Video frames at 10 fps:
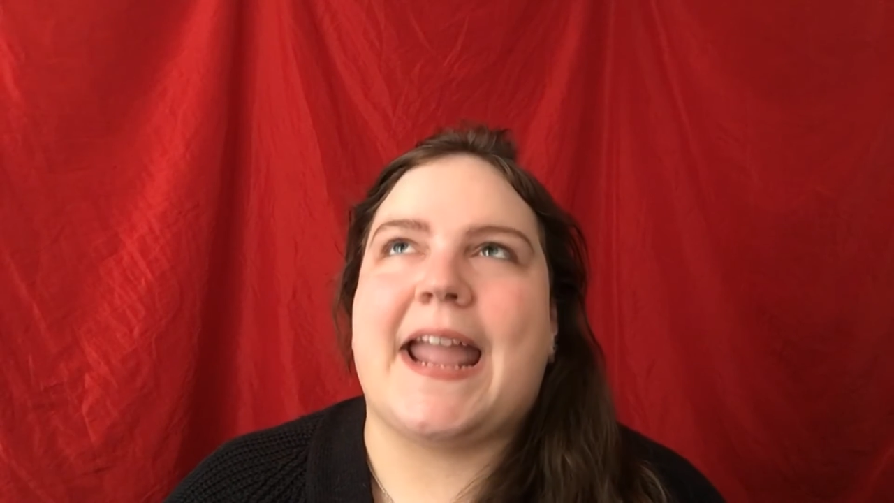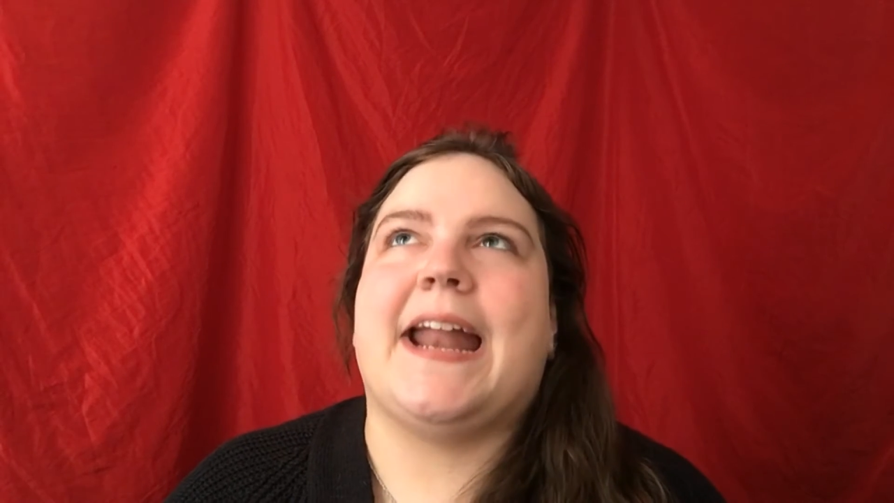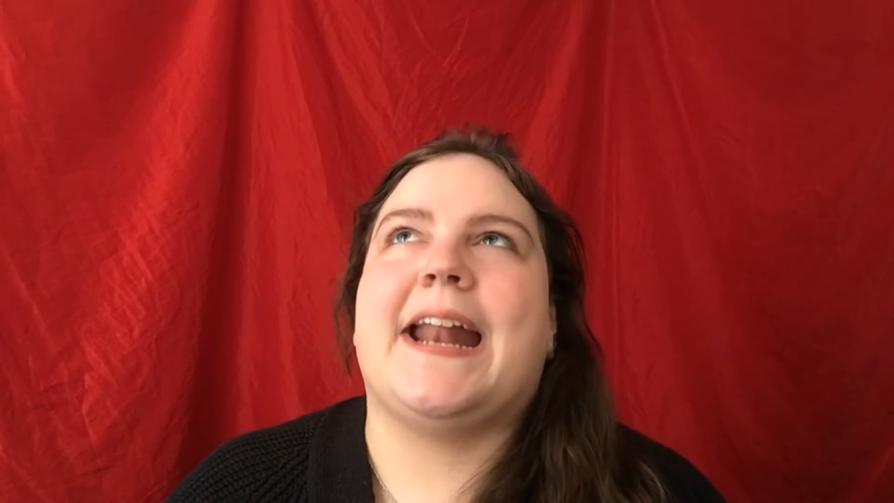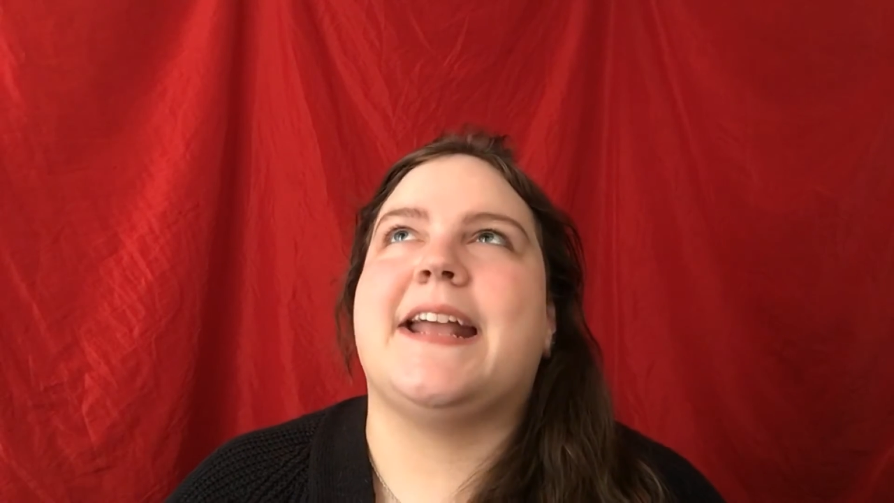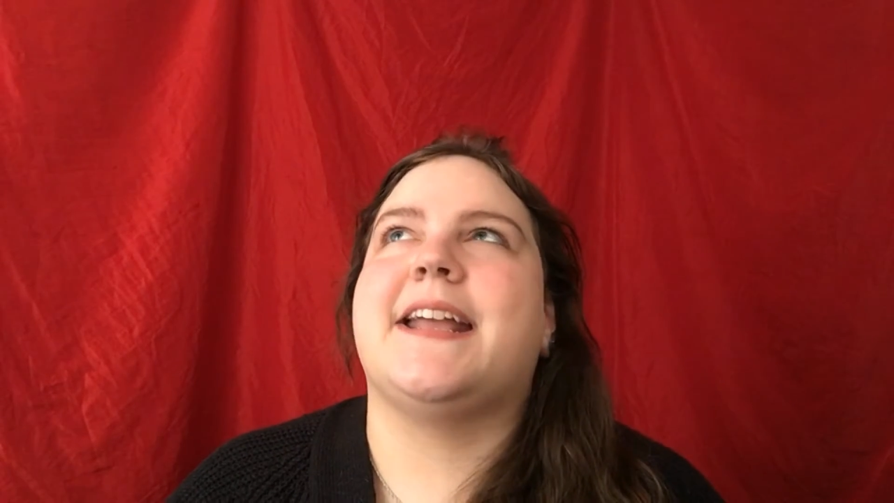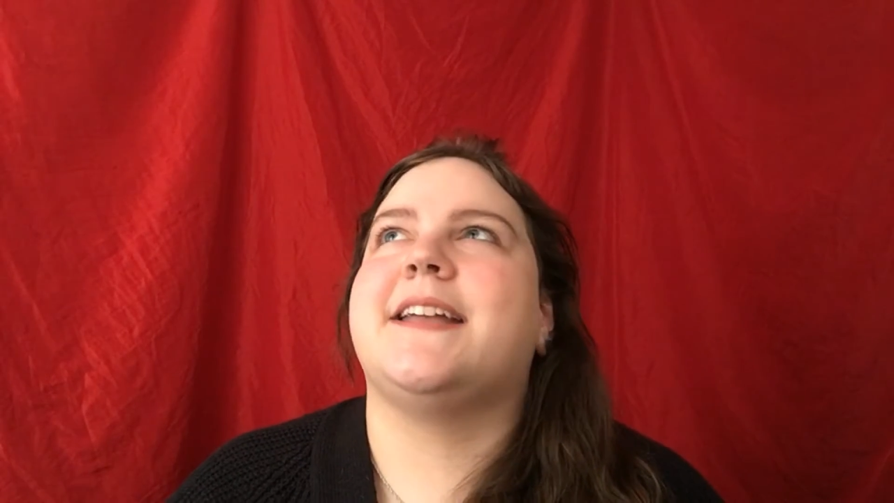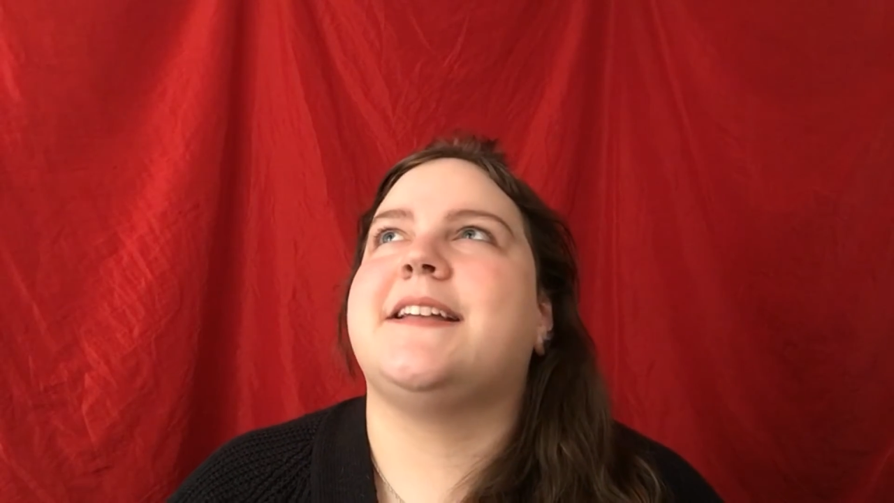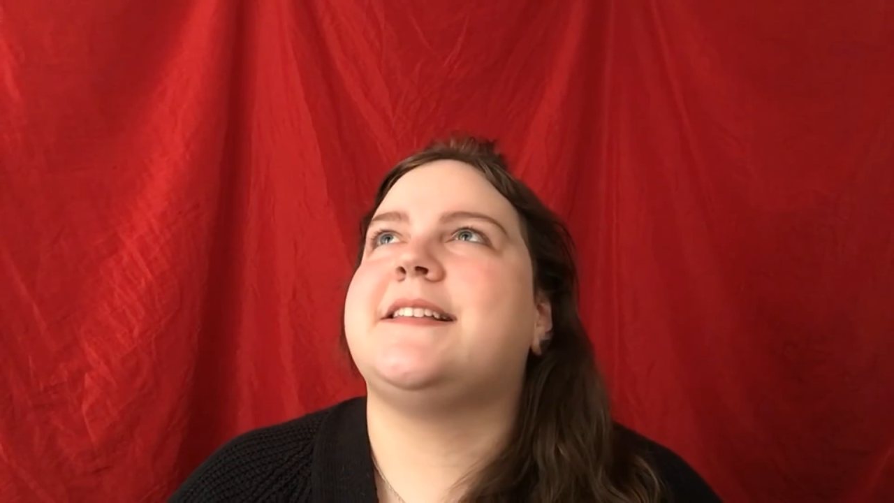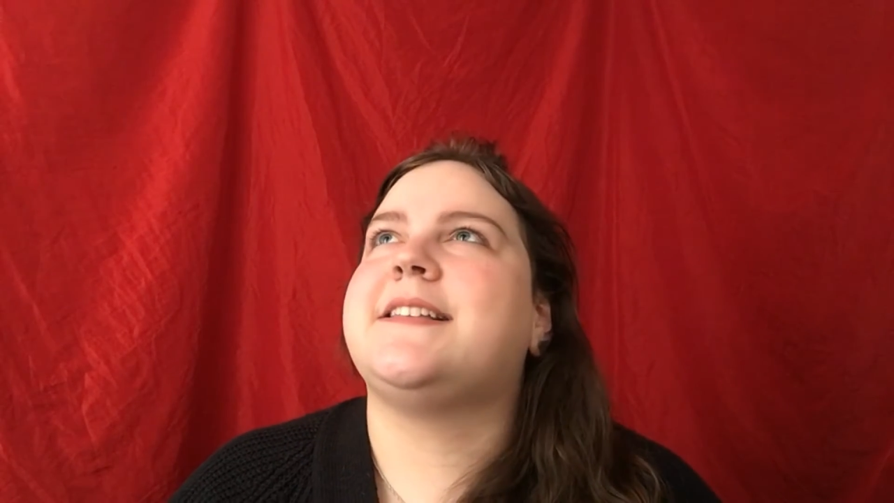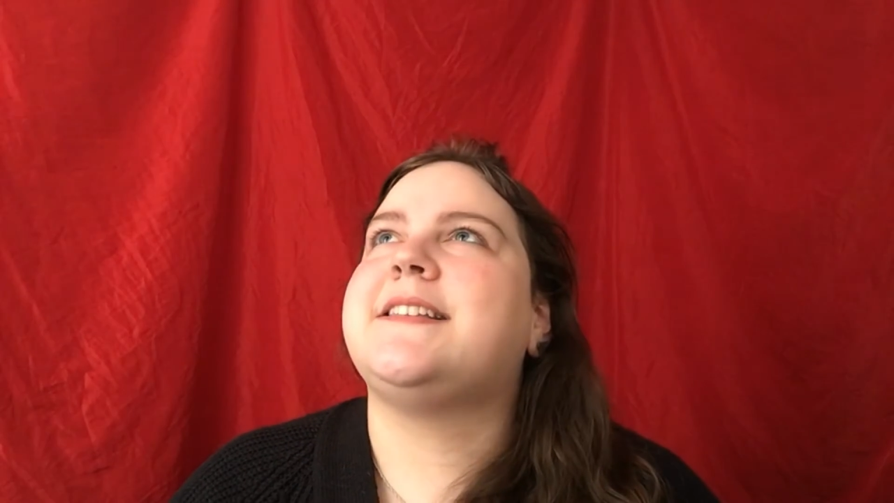it
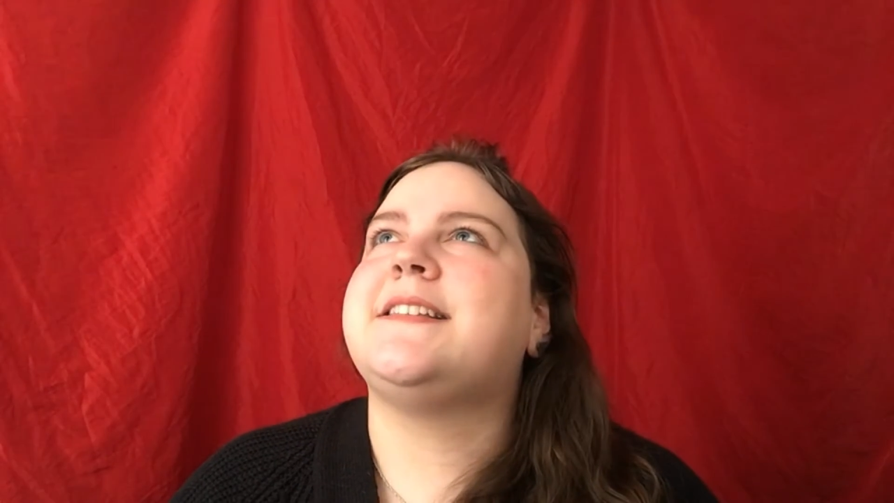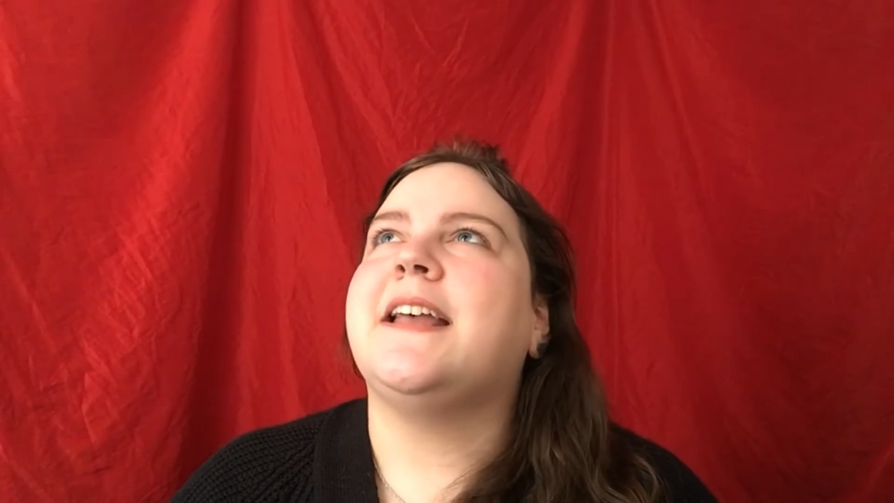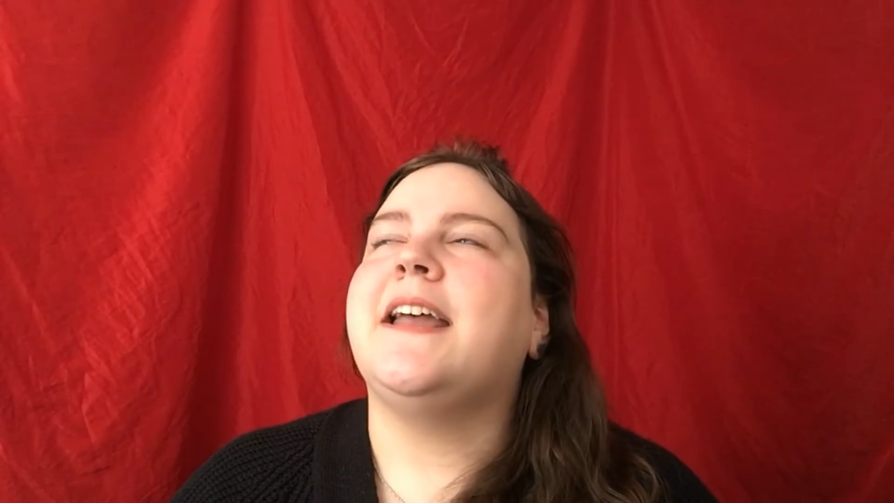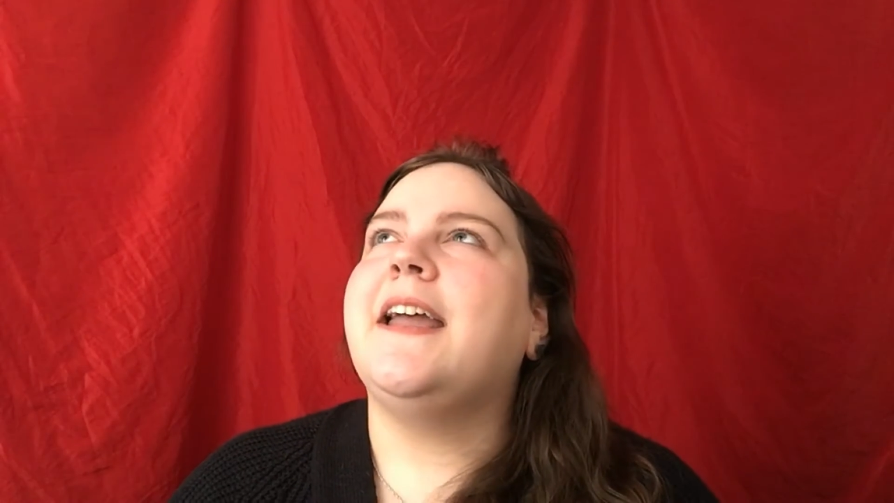is